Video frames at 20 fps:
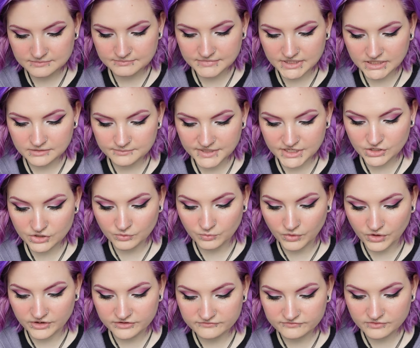millimeter
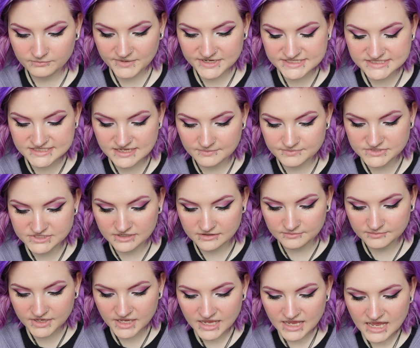one for my
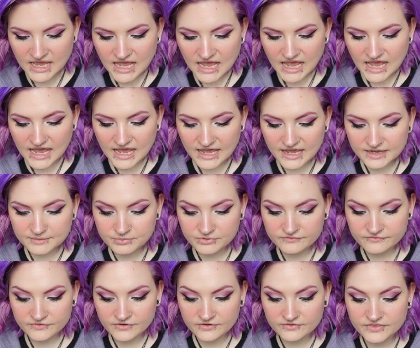septum. I
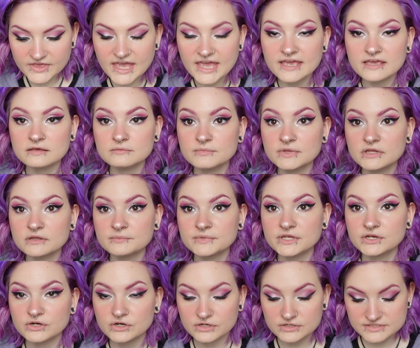prefer the eight
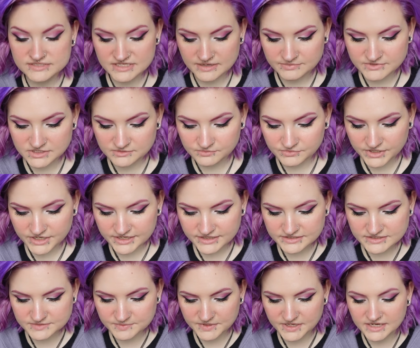millimeter septum
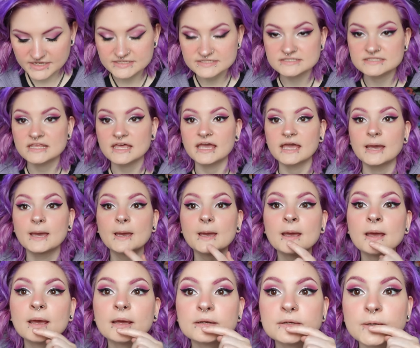rings because they
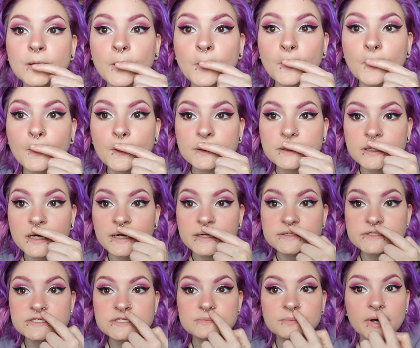don't
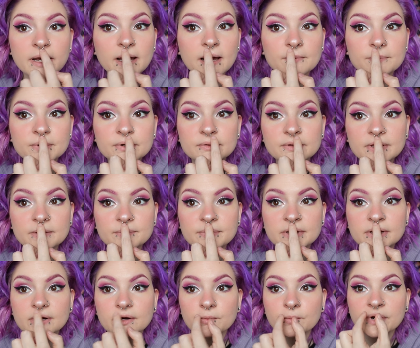touch my upper lip
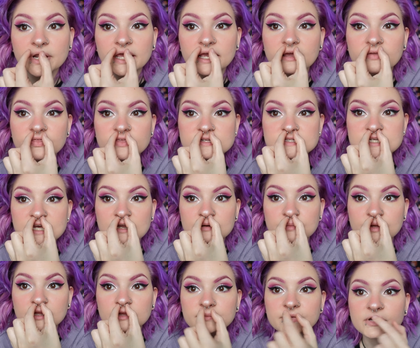here. When I get the 10
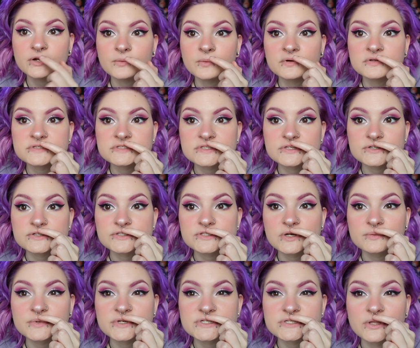millimeter ones, they're
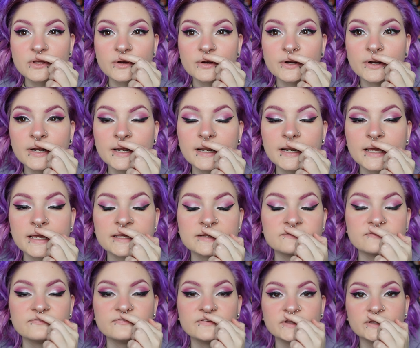so much longer and I can
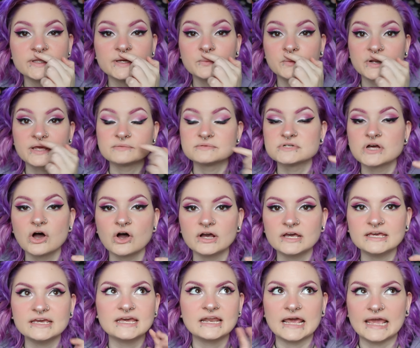feel it when I'm
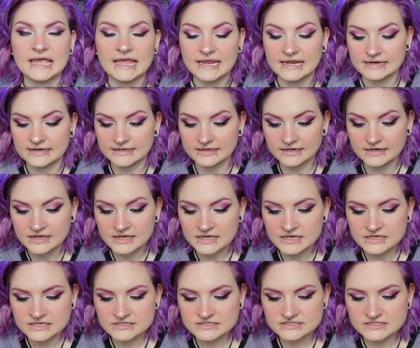talking and I hate it.
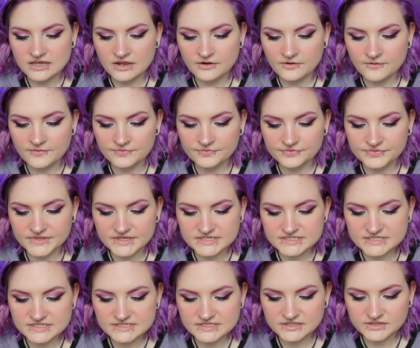So
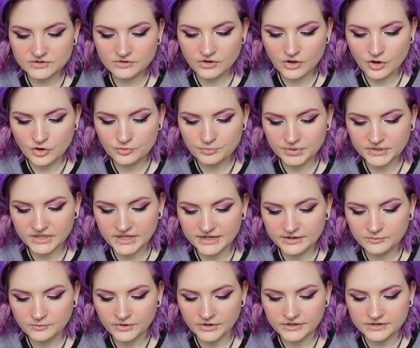this is a little
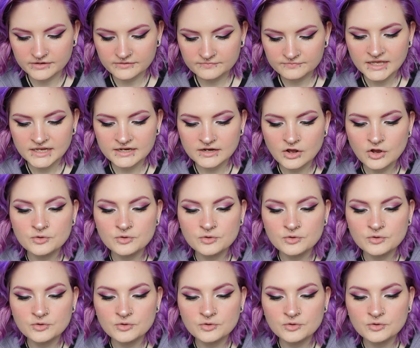opalite one and it